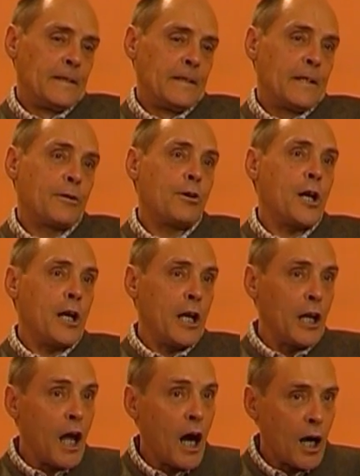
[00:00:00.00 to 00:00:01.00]
chronic
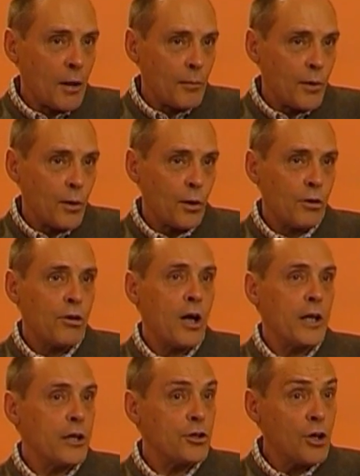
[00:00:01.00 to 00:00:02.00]
alarm or
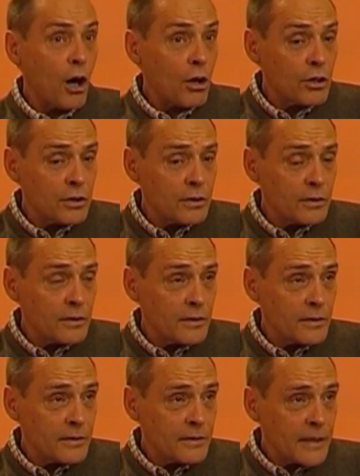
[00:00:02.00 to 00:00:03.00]
chronic shock,
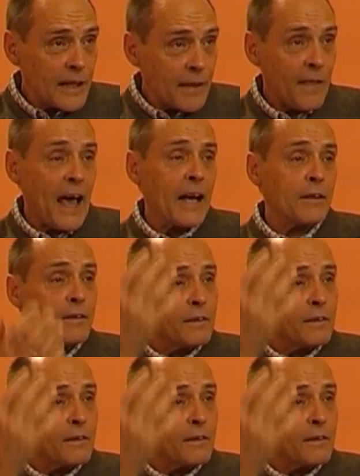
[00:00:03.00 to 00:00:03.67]
that